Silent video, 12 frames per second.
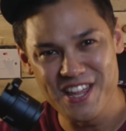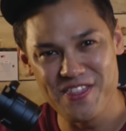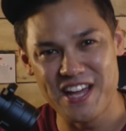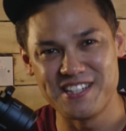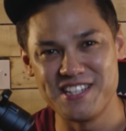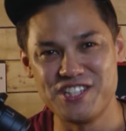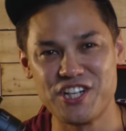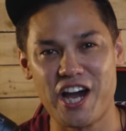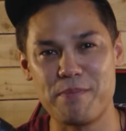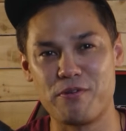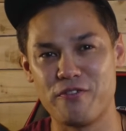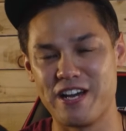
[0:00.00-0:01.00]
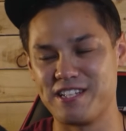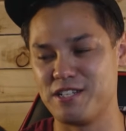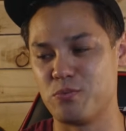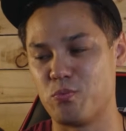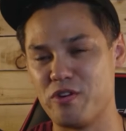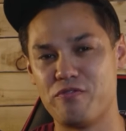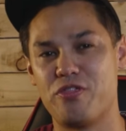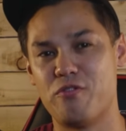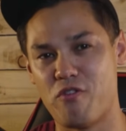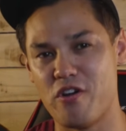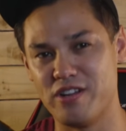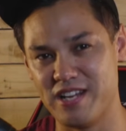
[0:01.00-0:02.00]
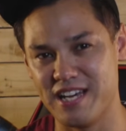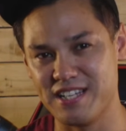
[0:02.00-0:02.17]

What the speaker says: that DJI provided with the Ronin